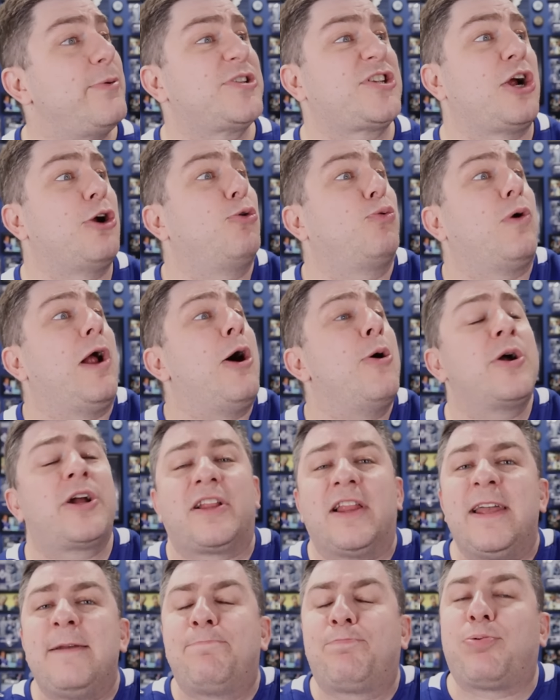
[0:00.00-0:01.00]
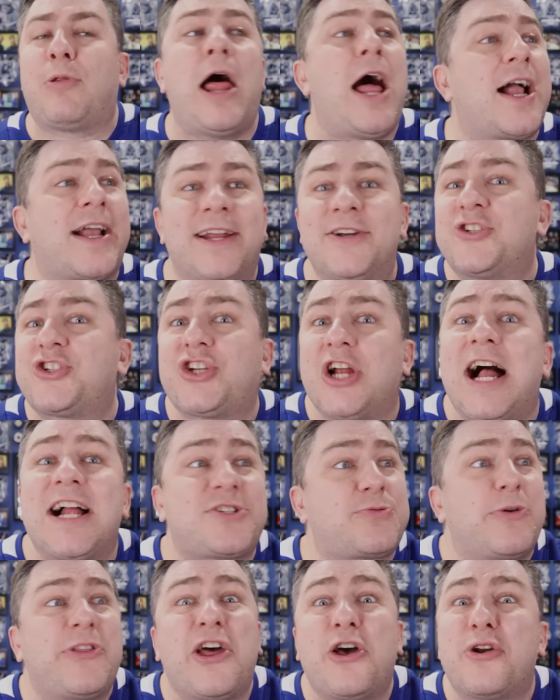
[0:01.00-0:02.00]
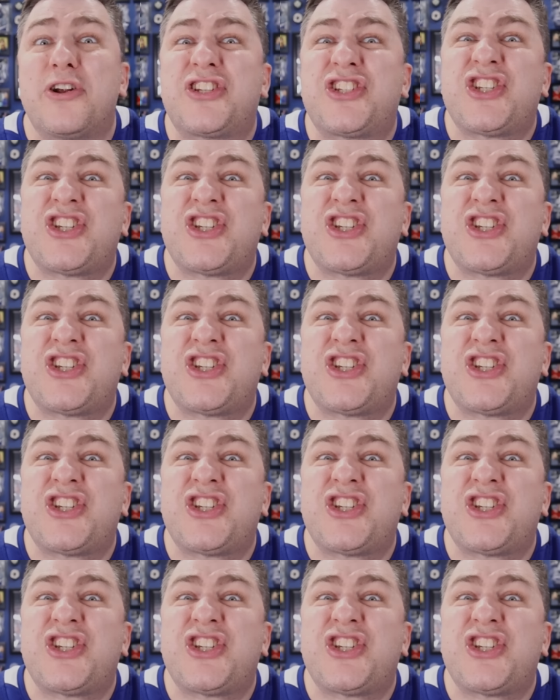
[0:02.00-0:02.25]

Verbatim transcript: he was heroically blocking shots without a